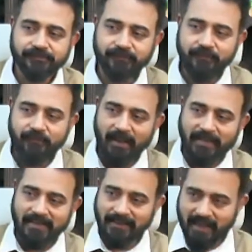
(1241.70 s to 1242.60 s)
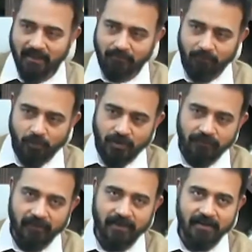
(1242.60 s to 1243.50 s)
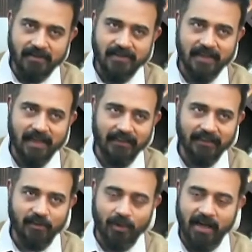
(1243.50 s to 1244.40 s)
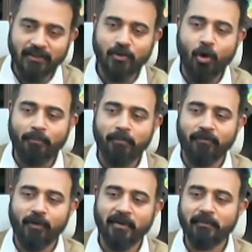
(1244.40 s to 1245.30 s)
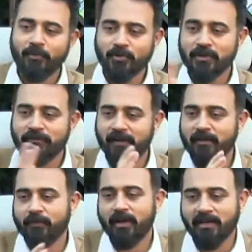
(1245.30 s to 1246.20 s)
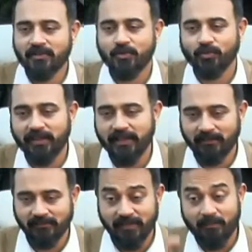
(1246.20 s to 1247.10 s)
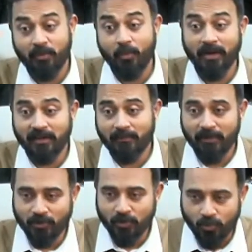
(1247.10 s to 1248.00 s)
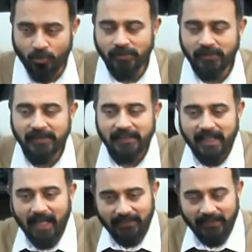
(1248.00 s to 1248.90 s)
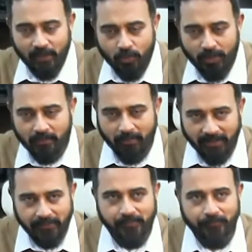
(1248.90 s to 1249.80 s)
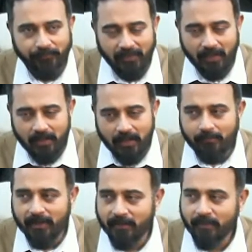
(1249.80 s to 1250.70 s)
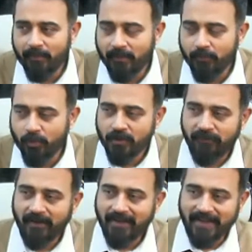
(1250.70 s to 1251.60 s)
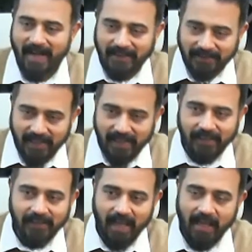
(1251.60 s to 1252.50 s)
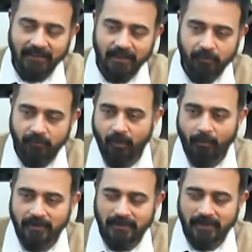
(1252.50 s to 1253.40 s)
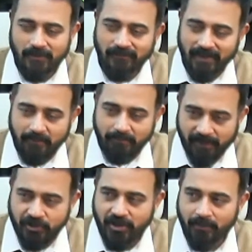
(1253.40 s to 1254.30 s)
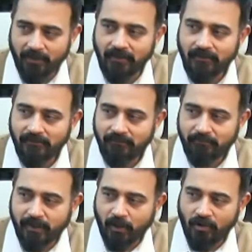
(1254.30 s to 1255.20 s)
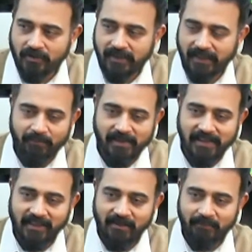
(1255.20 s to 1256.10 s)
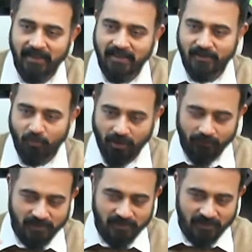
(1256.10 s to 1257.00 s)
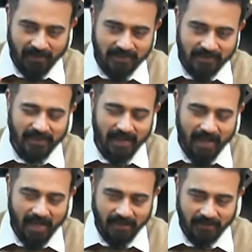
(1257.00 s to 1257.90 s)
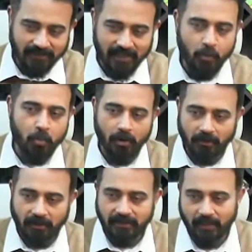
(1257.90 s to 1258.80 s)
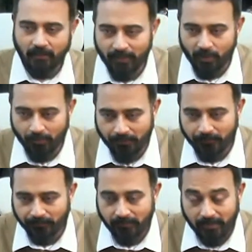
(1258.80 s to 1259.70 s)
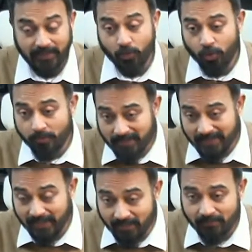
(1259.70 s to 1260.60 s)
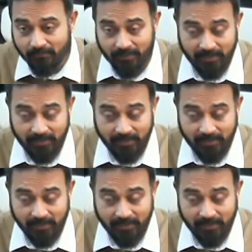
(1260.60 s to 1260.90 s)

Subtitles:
is they take mutual fund list and they look at top performing mutual fund for last 2-3 years, number one, number two, and then they allocate money. But remember, mutual fund ranking and their performance is very perishable because it basically means whatever strategy they had that worked in that window. It could be skill, but it could